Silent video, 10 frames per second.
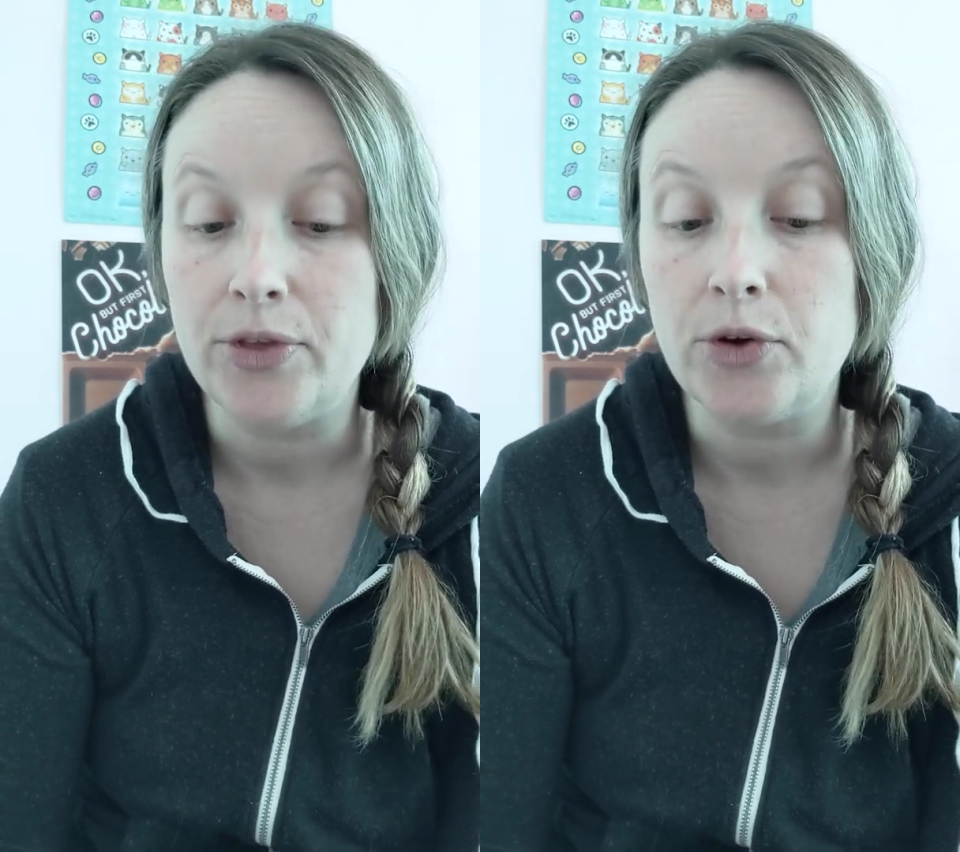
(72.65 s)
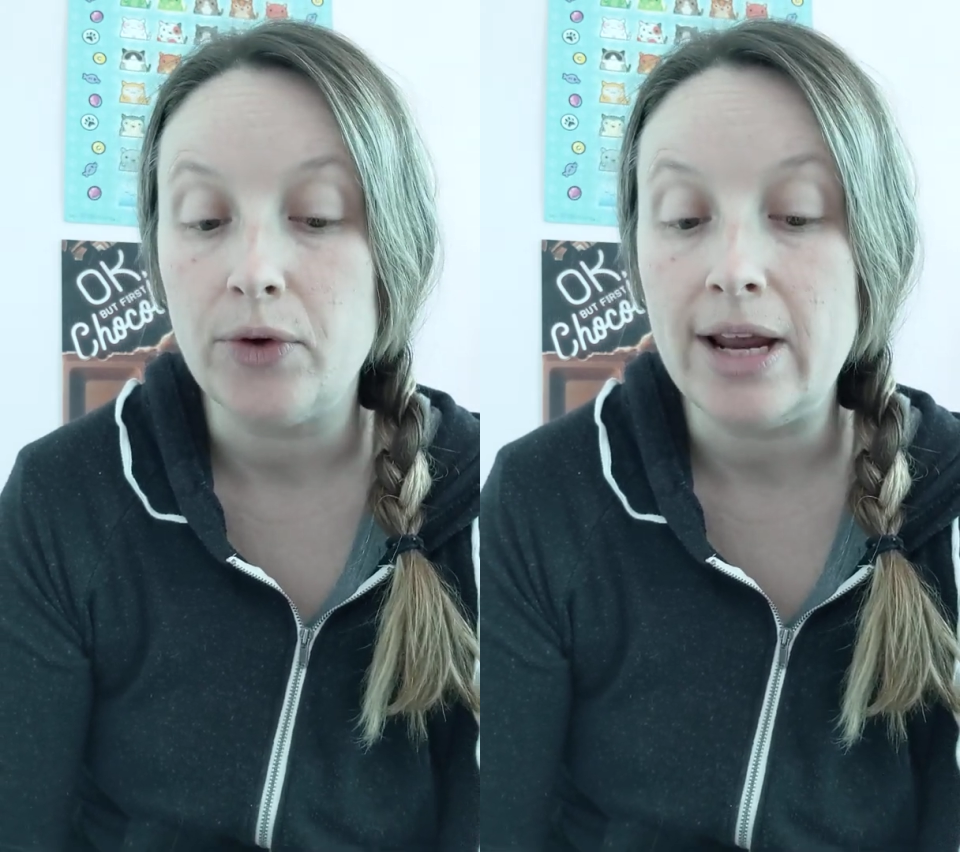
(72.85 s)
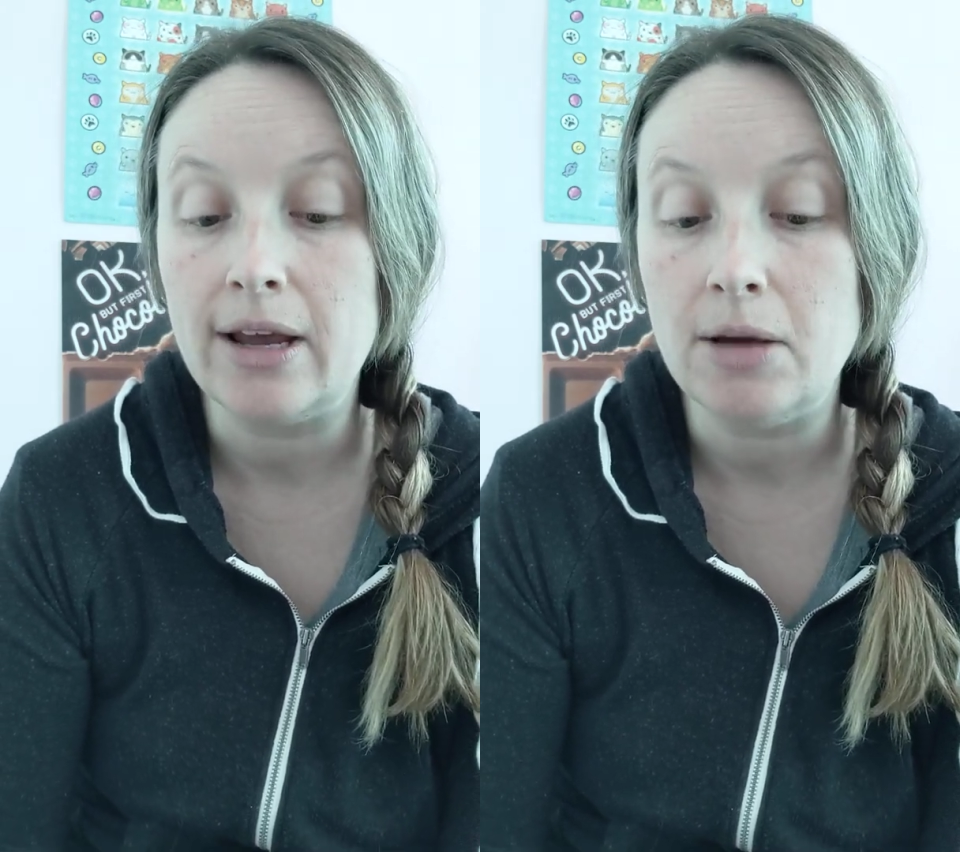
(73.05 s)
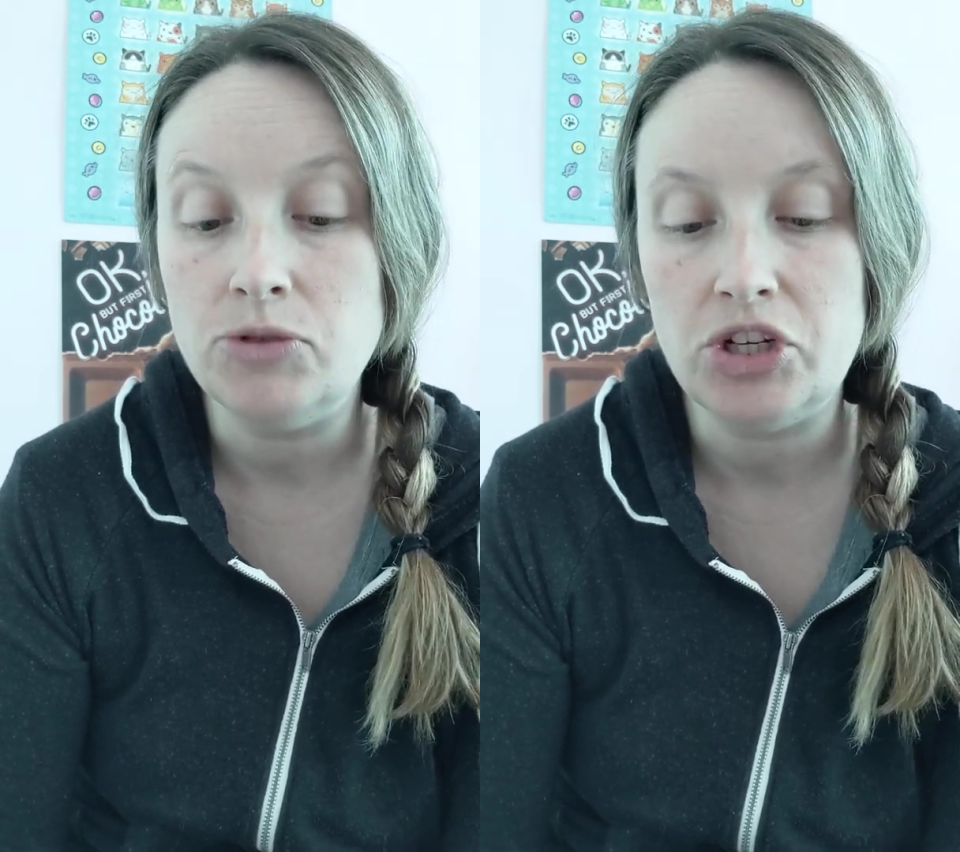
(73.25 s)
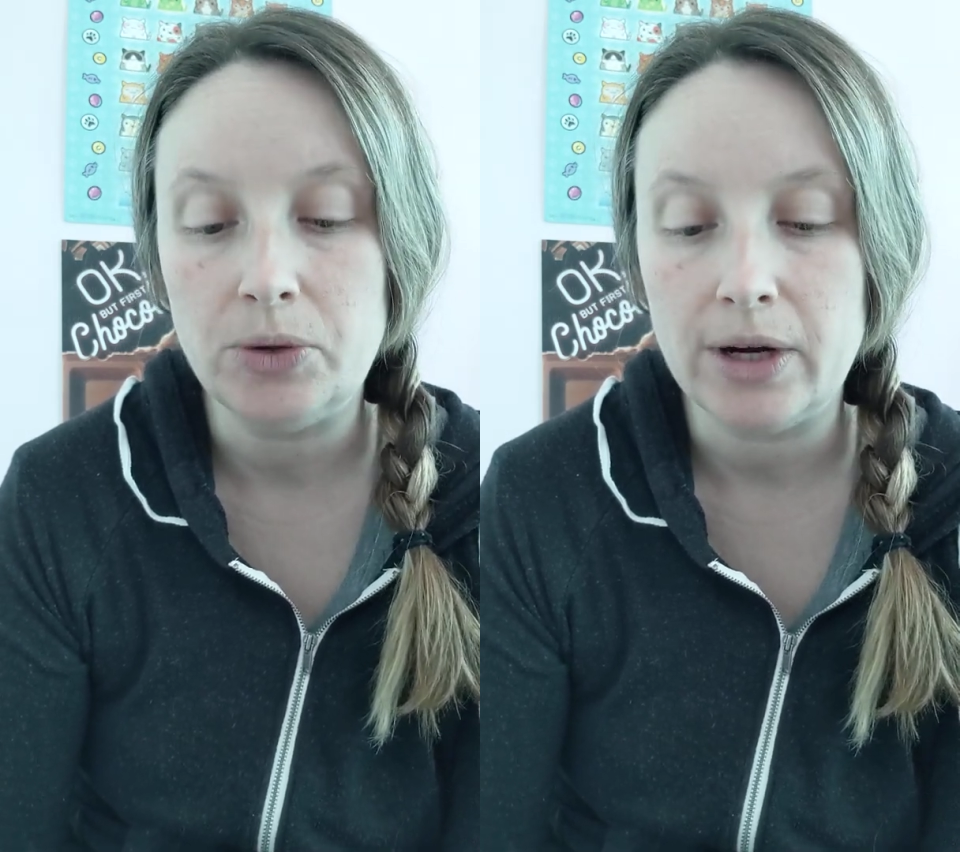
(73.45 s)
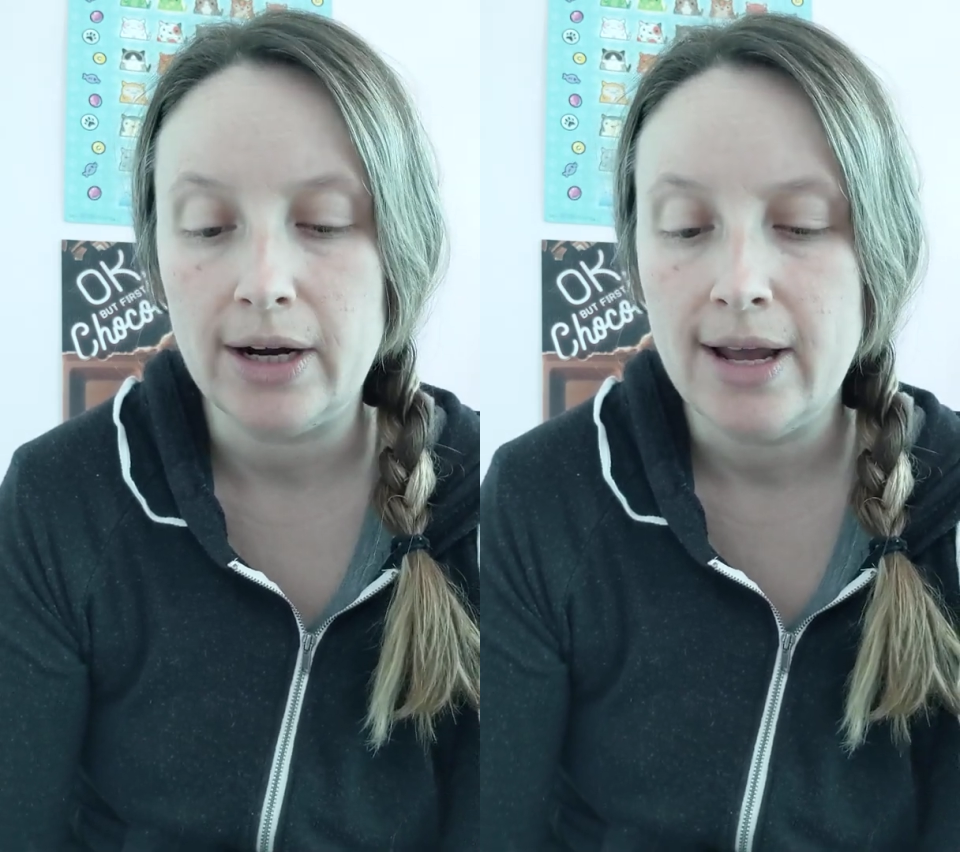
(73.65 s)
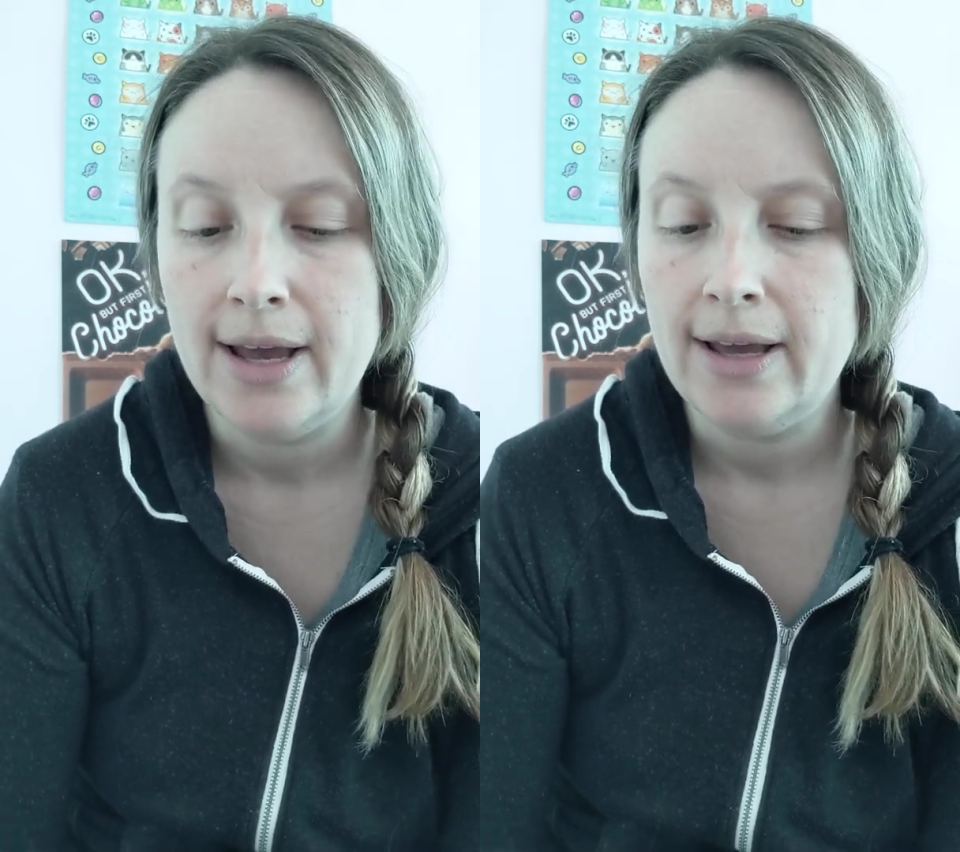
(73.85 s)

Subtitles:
the great gum chewer.